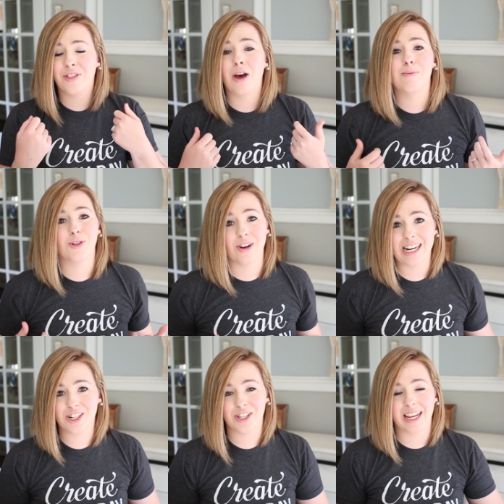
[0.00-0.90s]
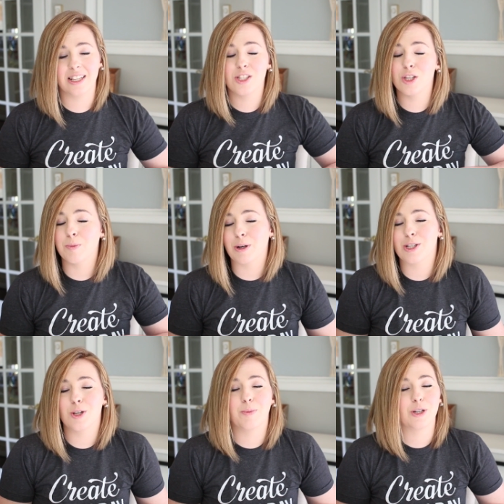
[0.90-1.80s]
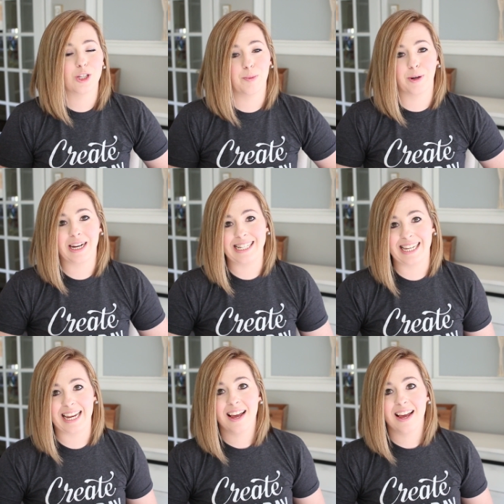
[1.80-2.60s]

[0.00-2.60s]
thumbs reach, like super, super, super easy.